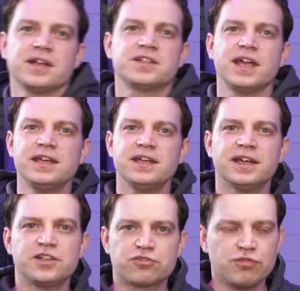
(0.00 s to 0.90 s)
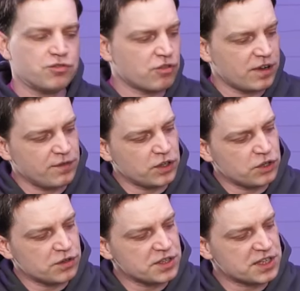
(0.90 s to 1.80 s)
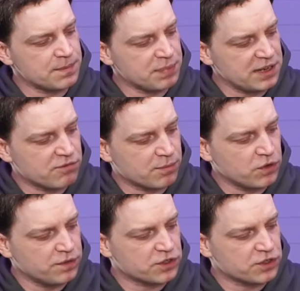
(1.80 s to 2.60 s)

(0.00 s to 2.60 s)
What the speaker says: Taking a screwdriver, you can simply remove